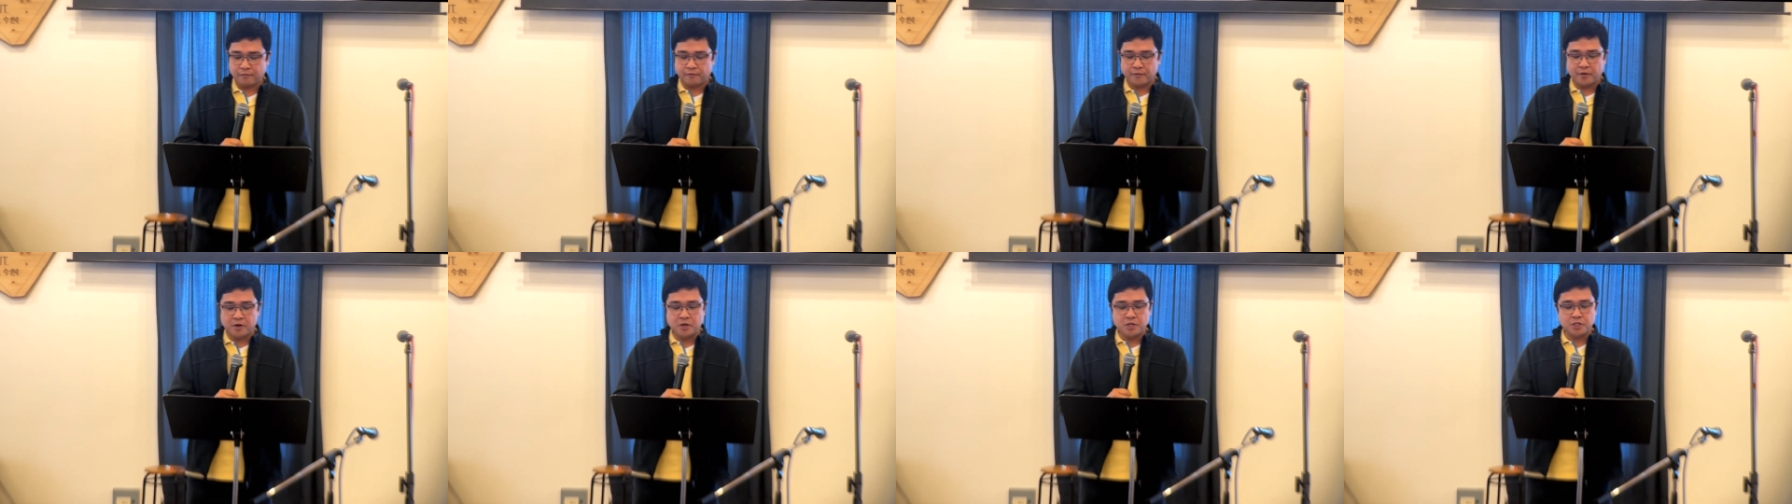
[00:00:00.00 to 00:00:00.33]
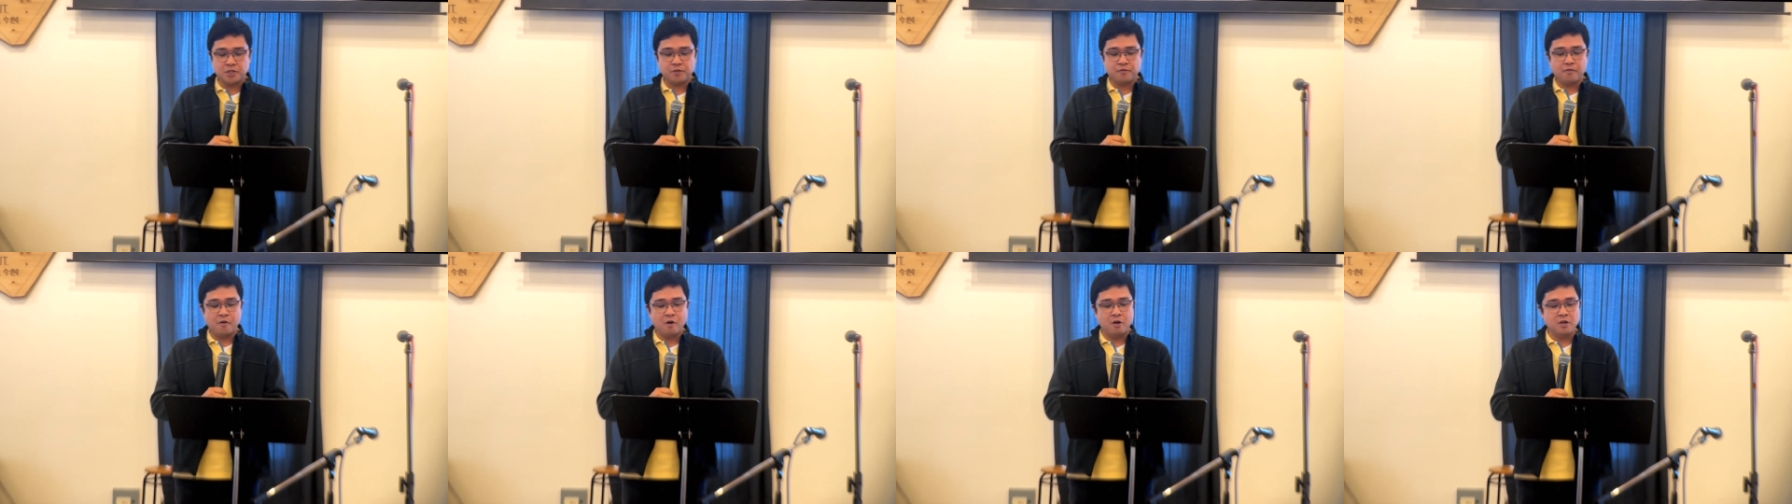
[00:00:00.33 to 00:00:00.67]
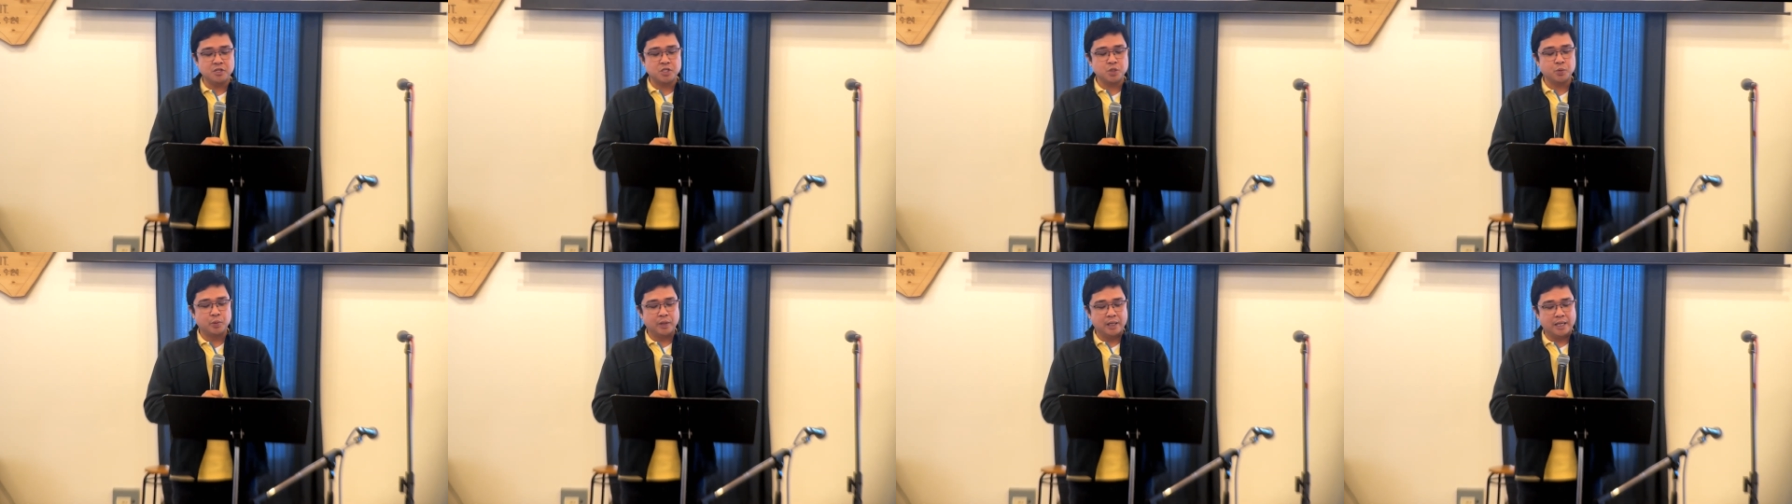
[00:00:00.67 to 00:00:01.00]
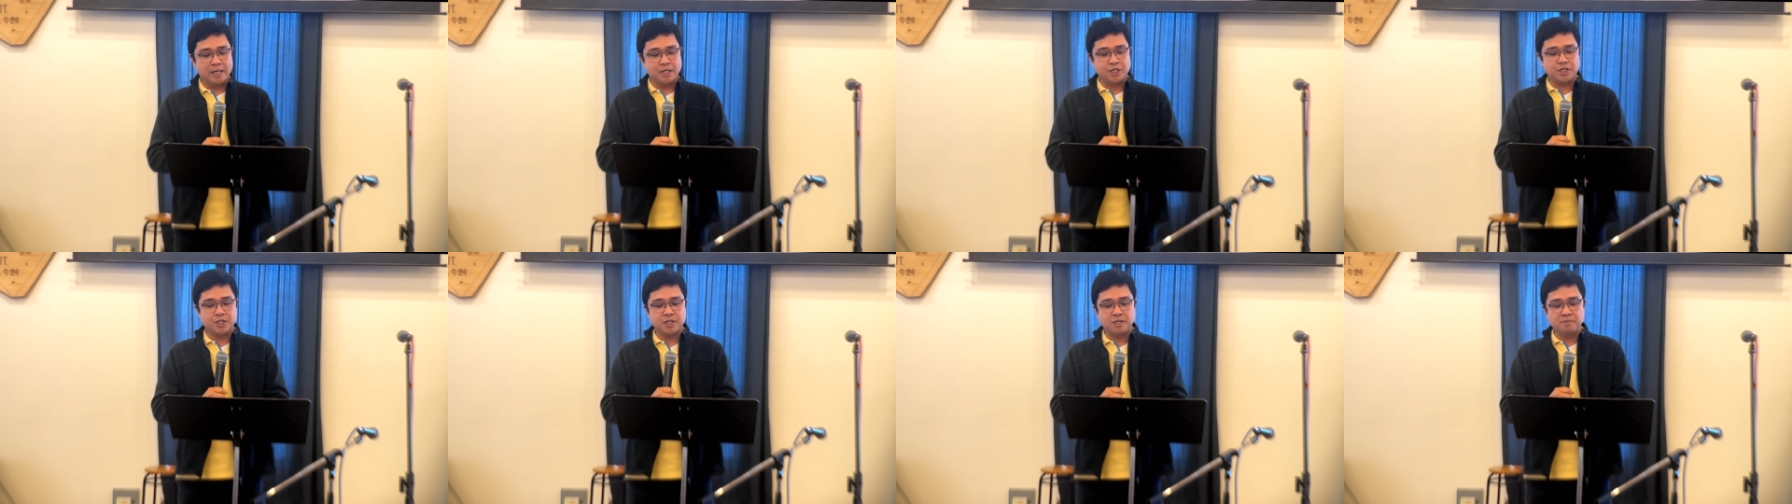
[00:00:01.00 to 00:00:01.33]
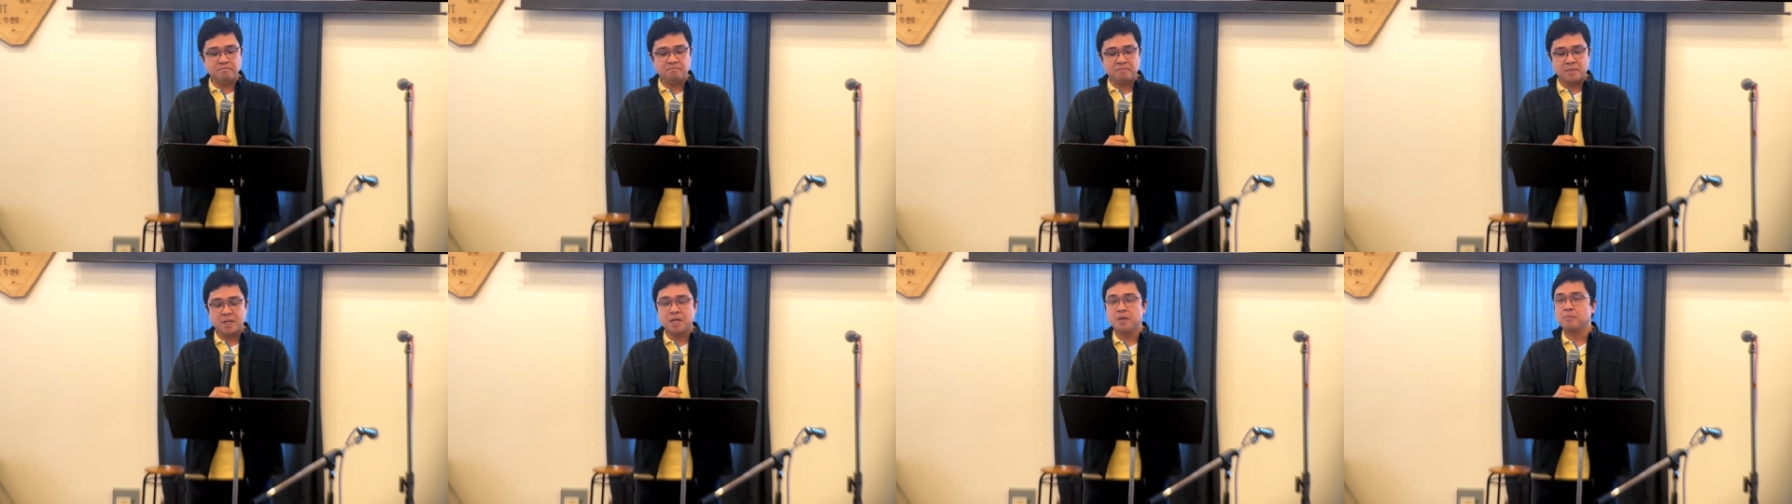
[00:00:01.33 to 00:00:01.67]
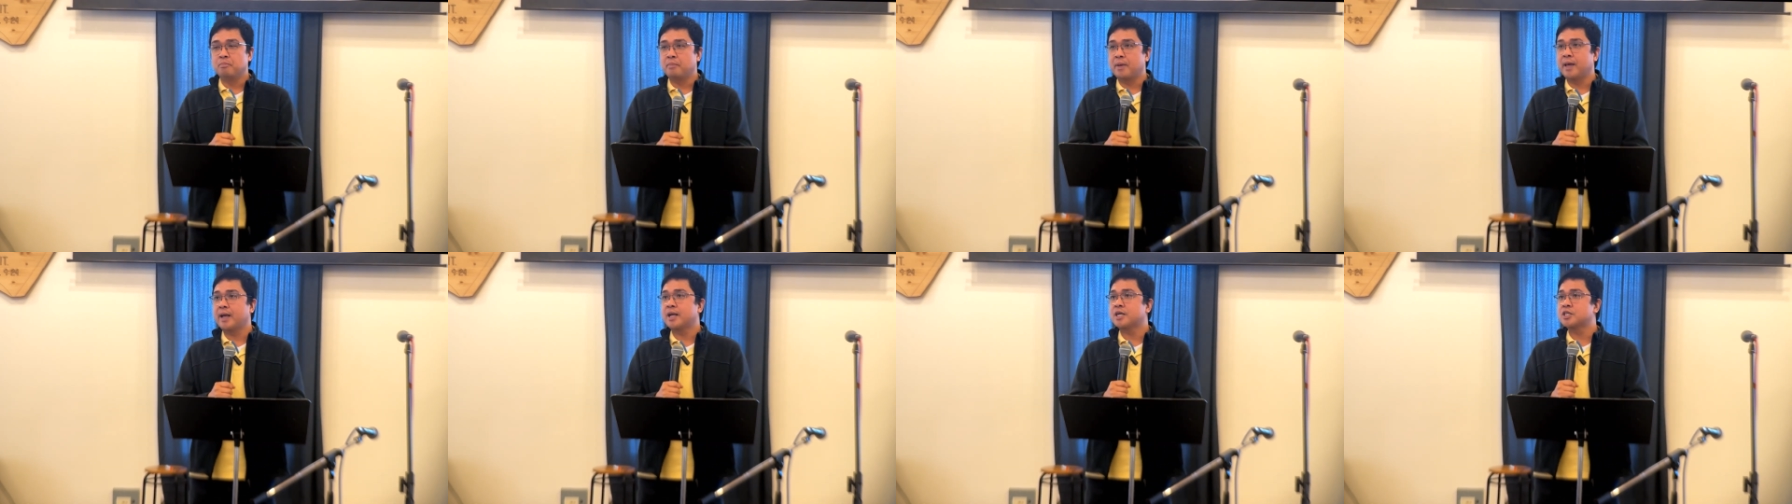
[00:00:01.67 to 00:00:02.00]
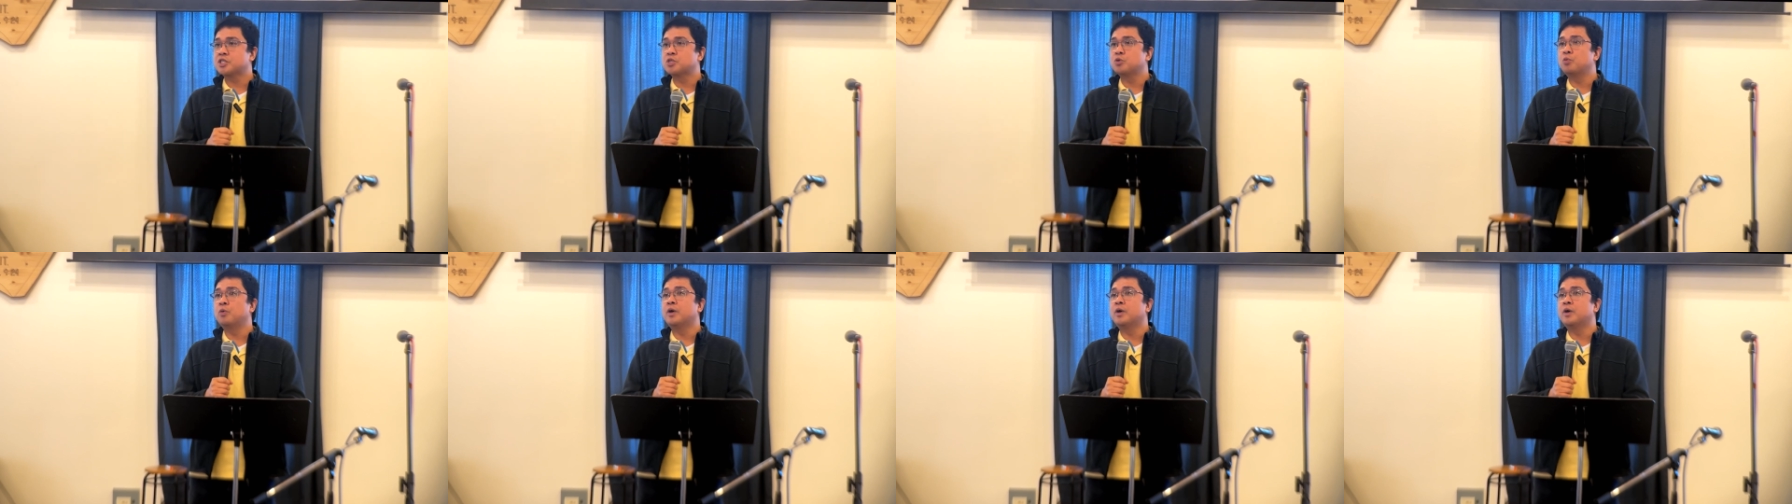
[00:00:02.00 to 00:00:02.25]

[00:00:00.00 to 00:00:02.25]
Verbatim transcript: First, false religion makes